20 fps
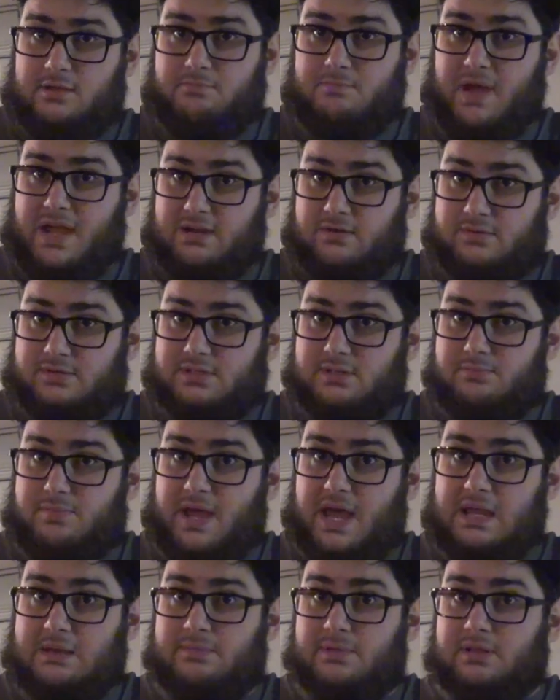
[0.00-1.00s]
backwards
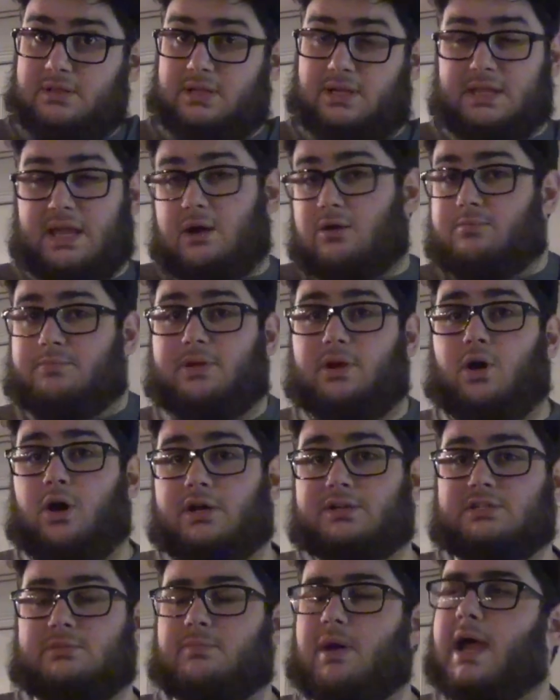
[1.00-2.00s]
compatibility, that would be
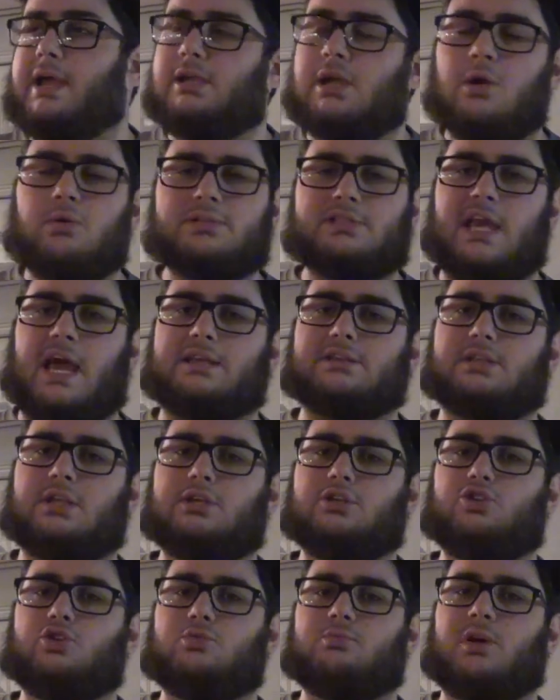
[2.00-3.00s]
awesome. I know it's
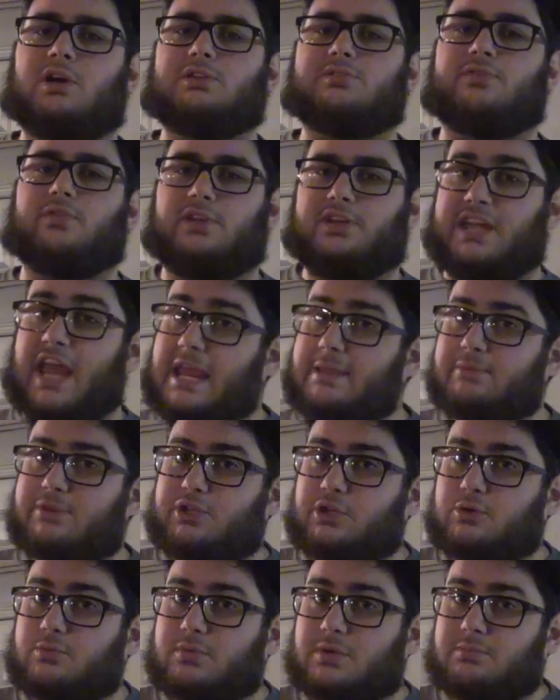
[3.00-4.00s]
asking too much for
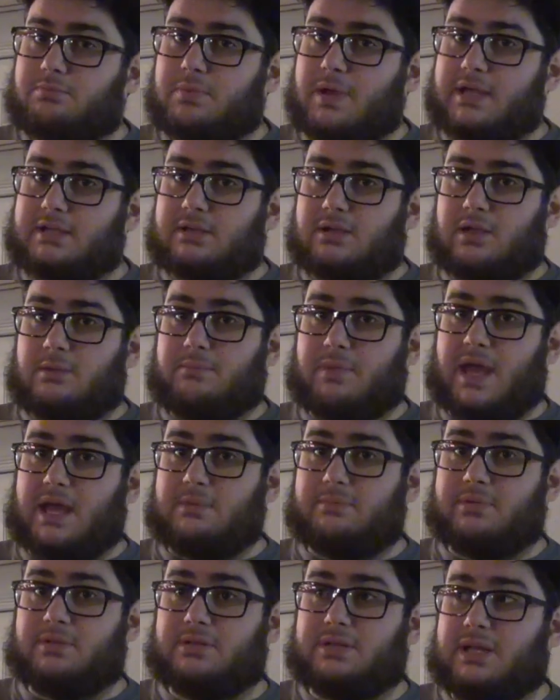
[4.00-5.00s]
GameCube
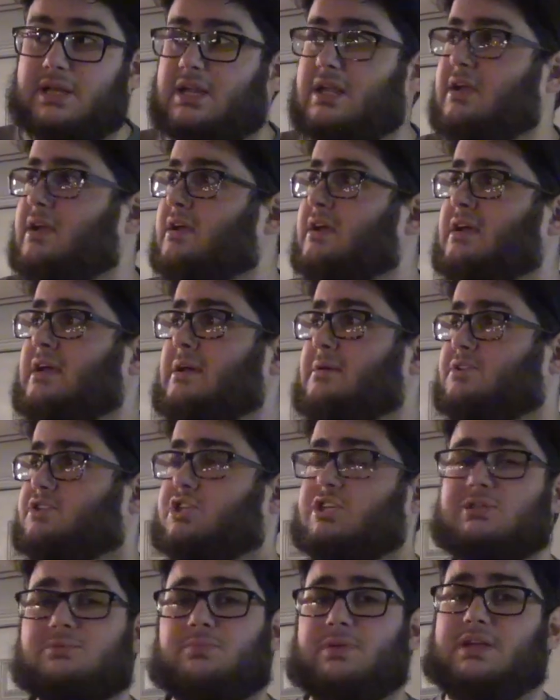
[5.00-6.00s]
compatibility,
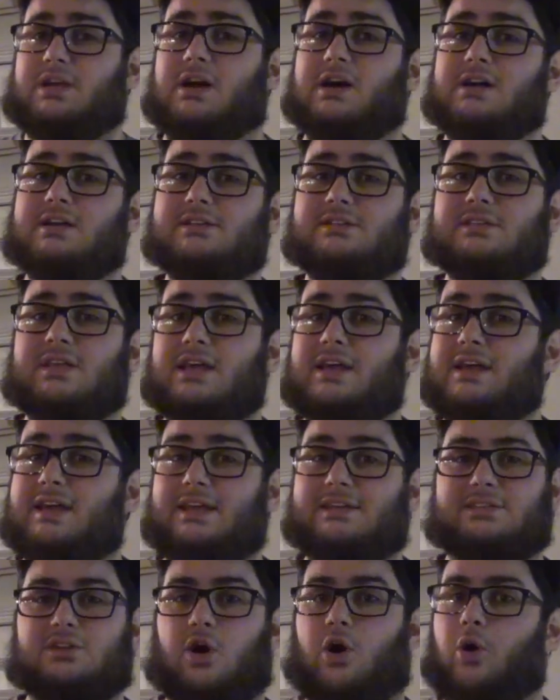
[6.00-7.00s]
just because
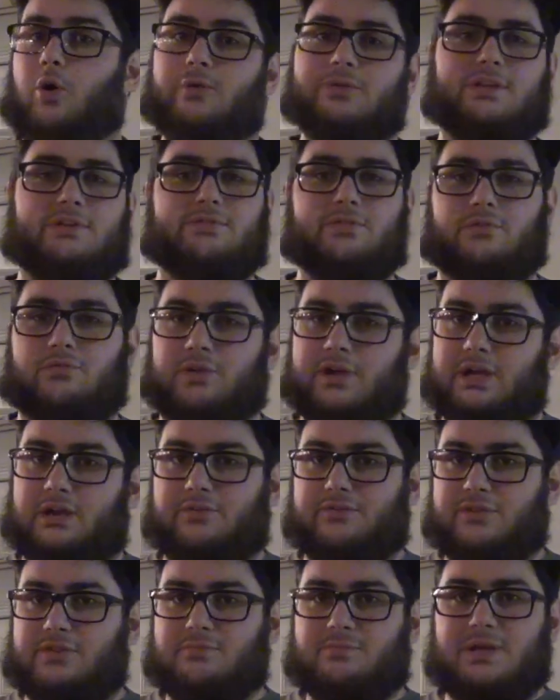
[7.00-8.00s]
it's a whole different reader
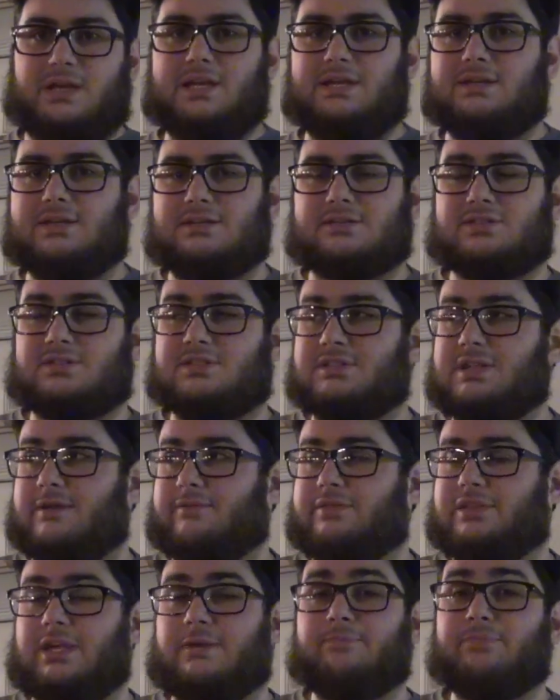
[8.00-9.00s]
for the mini discs and
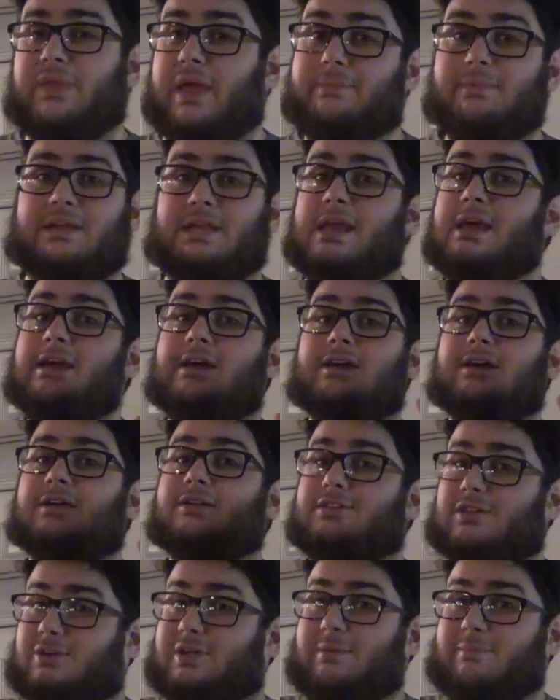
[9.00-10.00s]
everything. I mean,
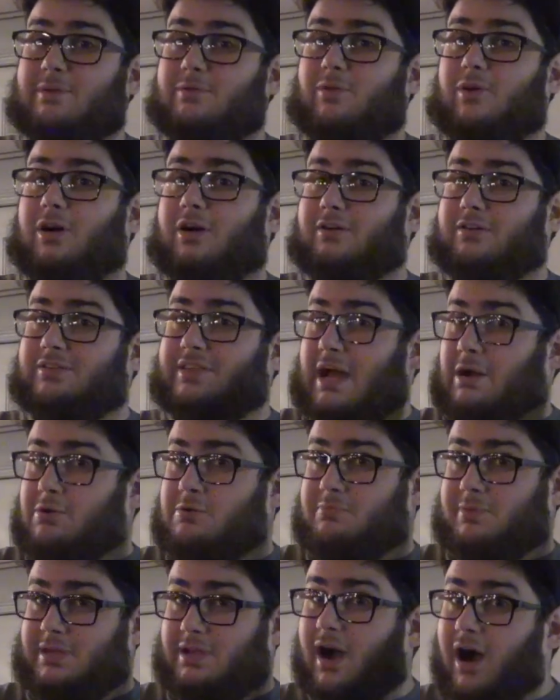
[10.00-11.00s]
don't get me wrong, that
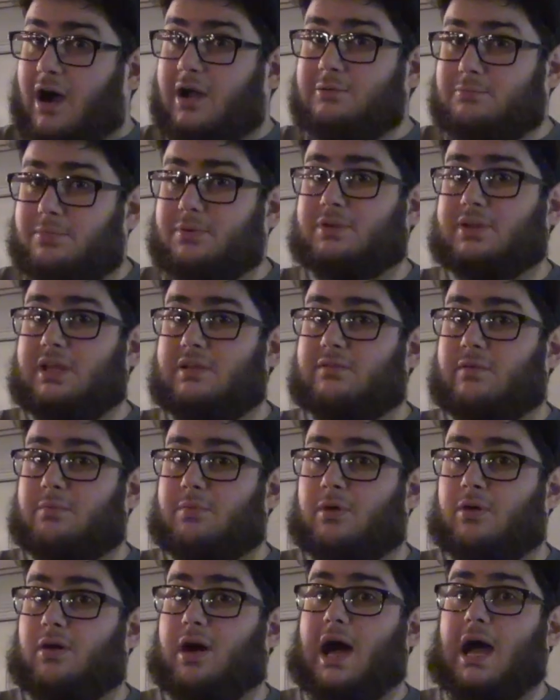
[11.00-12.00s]
would be
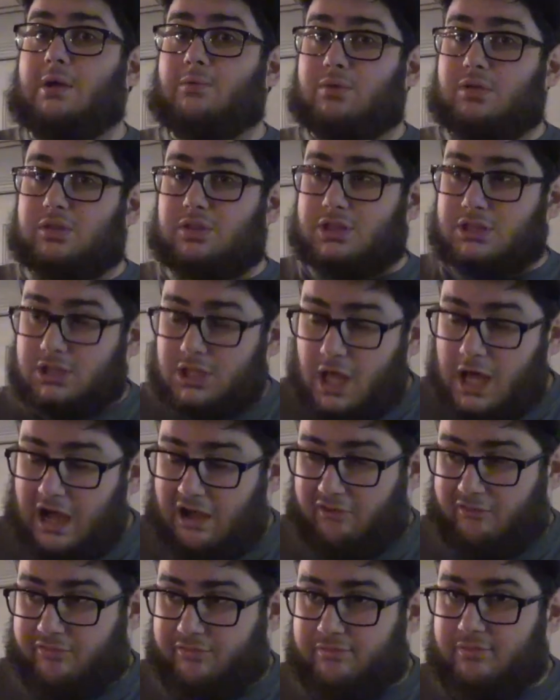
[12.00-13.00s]
unbelievable. I would
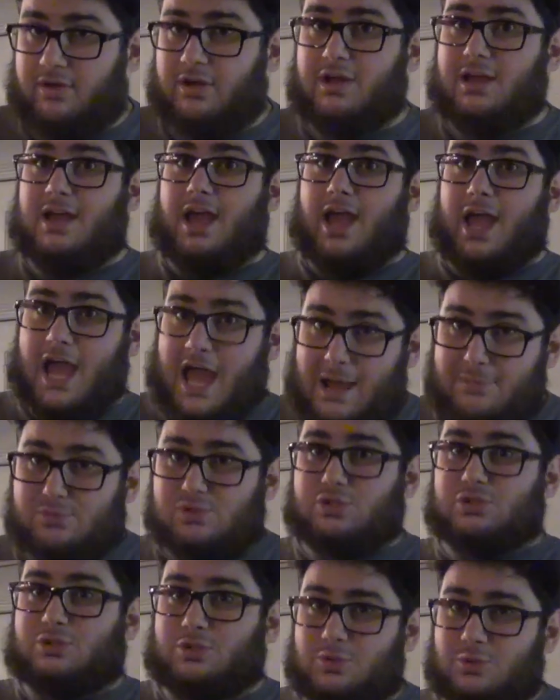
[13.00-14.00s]
love,
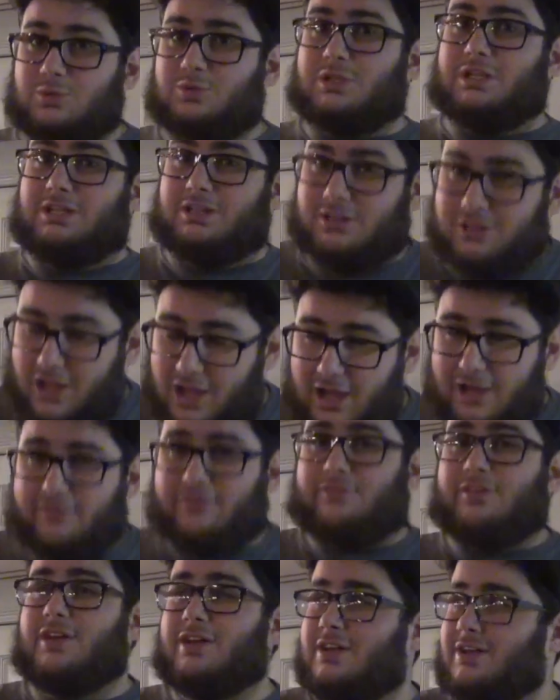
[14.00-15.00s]
absolutely
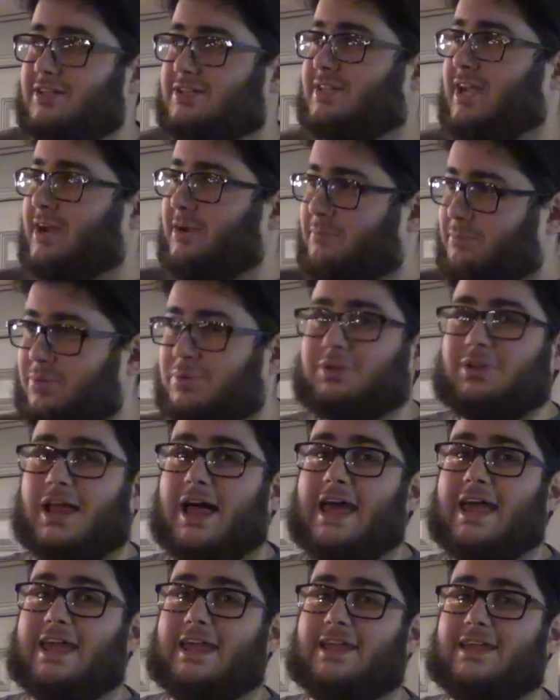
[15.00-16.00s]
love, to
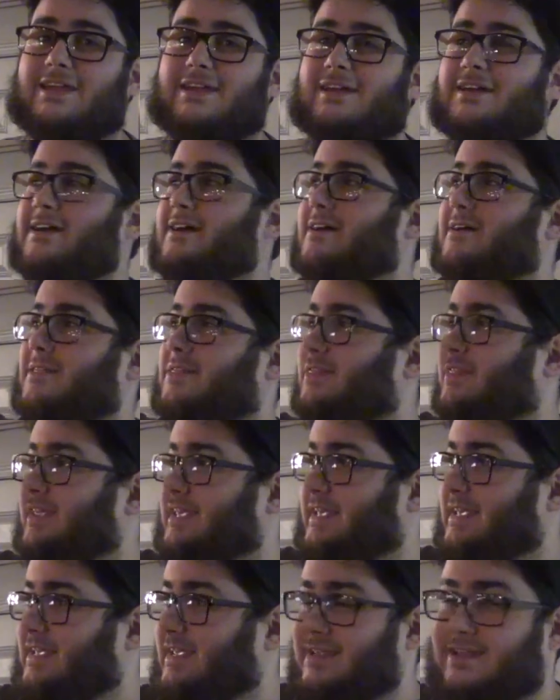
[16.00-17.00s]
play
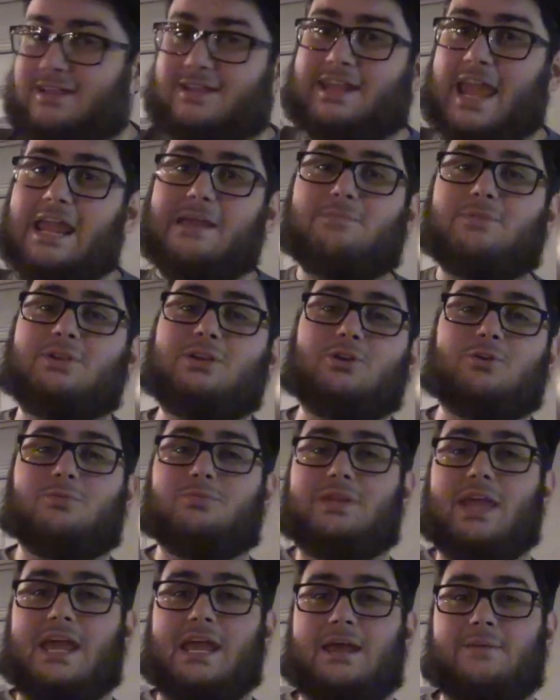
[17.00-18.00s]
the GameCube
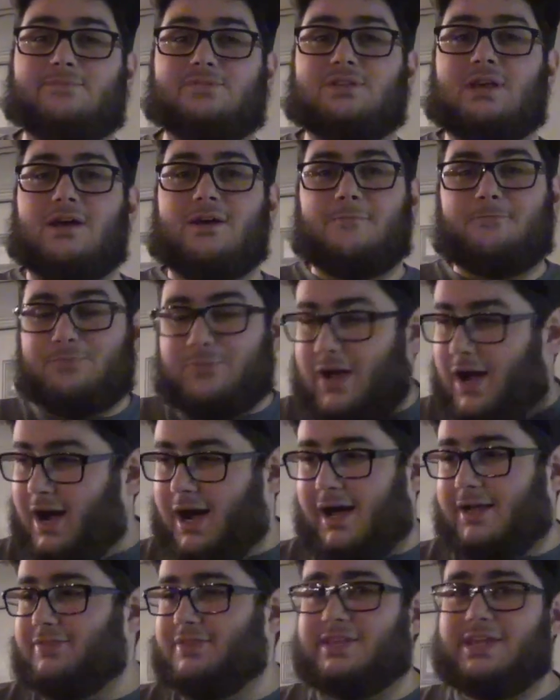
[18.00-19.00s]
games
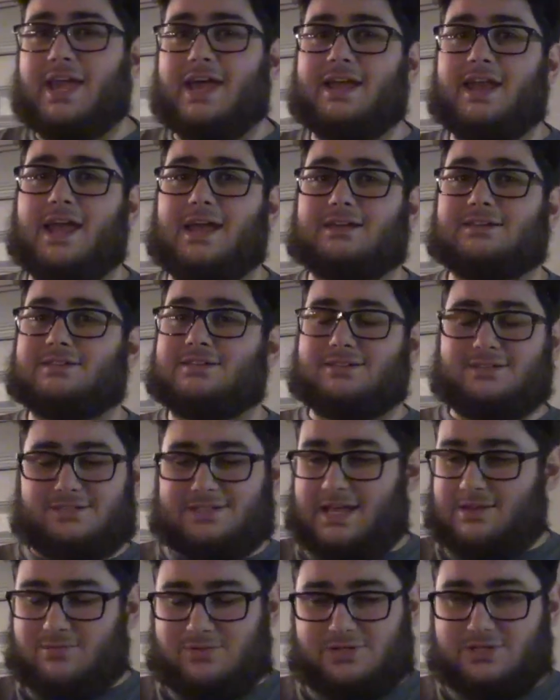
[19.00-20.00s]
on the NX, because
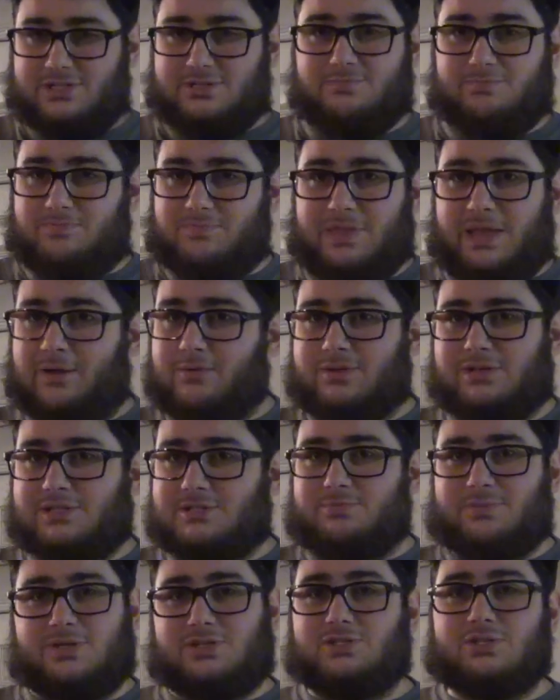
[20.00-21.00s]
that would
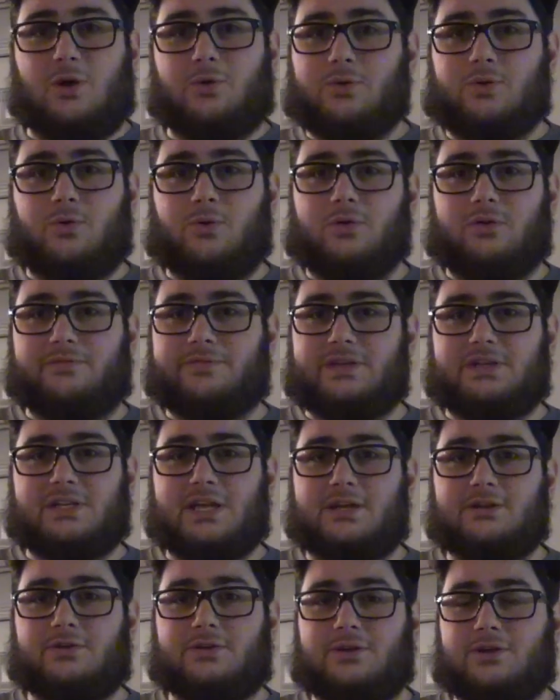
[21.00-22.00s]
just be so cool of
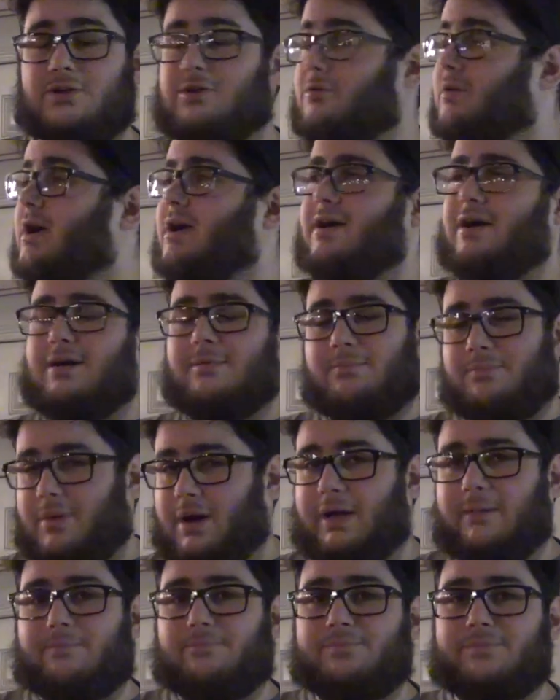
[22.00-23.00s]
Nintendo to do.
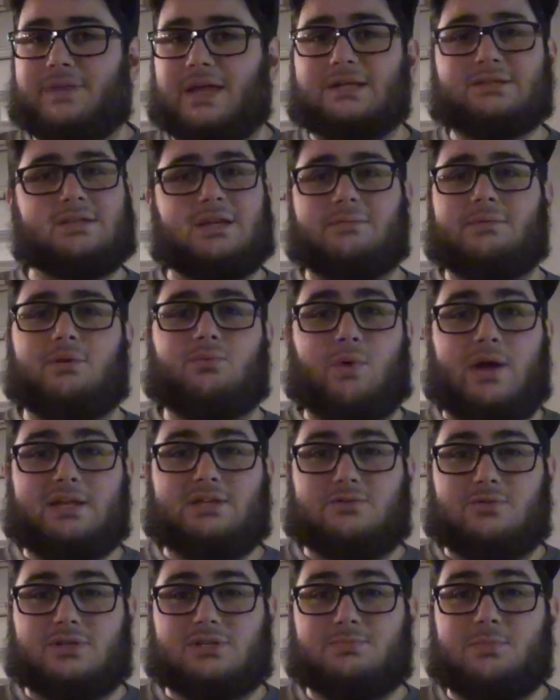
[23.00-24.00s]
But that's going to be way
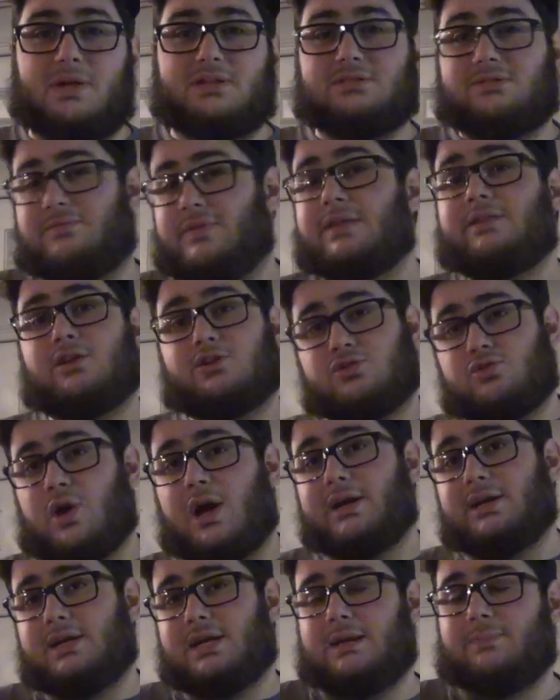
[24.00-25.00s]
too expensive, and they're
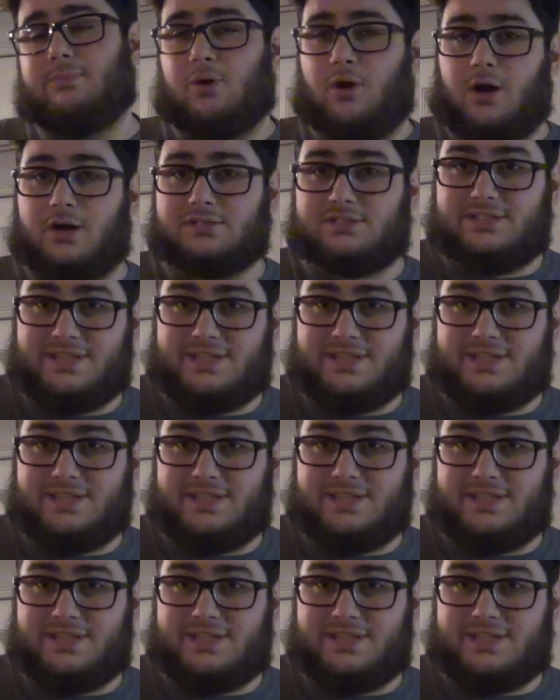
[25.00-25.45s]
trying to keep costs